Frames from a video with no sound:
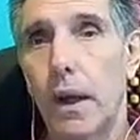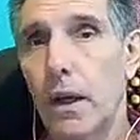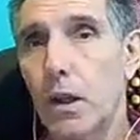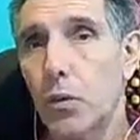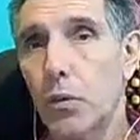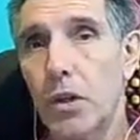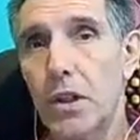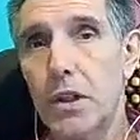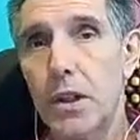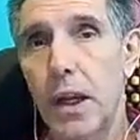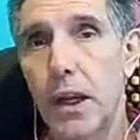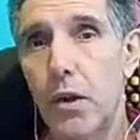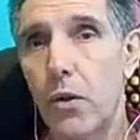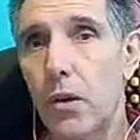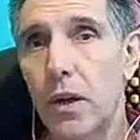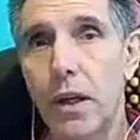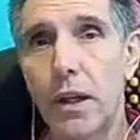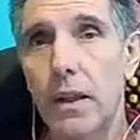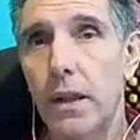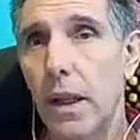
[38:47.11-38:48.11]
As we say,
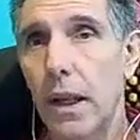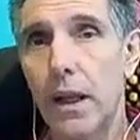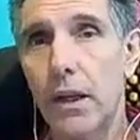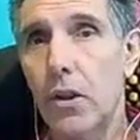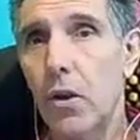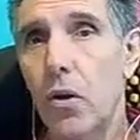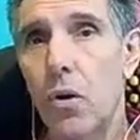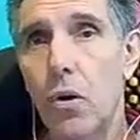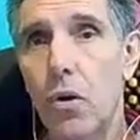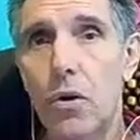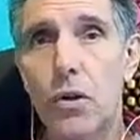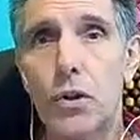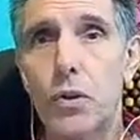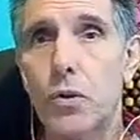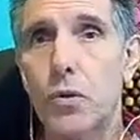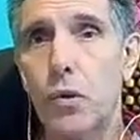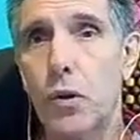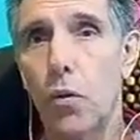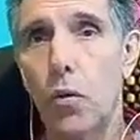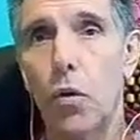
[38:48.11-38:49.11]
you can take the
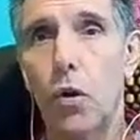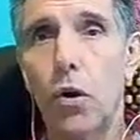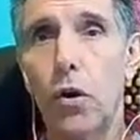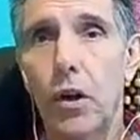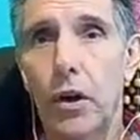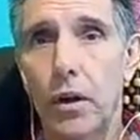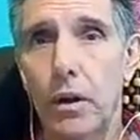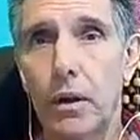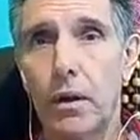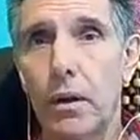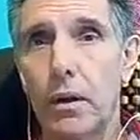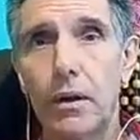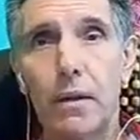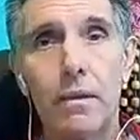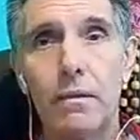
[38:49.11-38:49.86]
horse to the water,